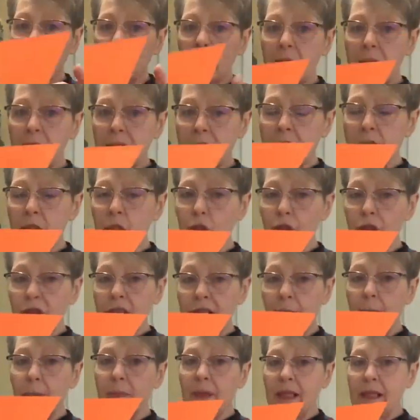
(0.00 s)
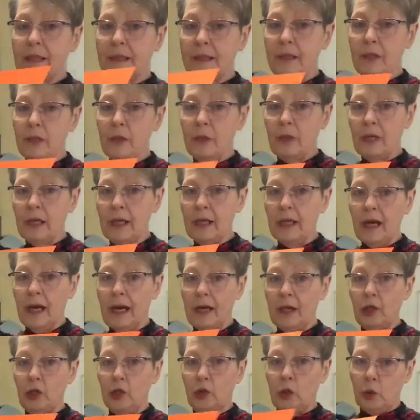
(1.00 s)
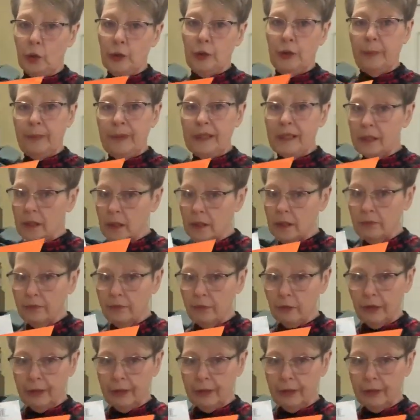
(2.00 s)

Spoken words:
this is your template that you can cut your corner pieces for.